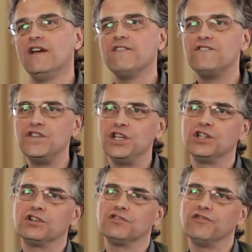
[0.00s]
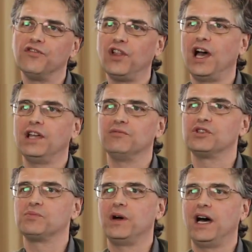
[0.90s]
Fear, flight
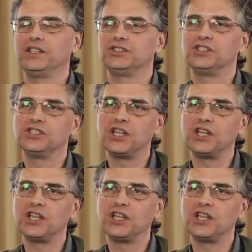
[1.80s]
responses,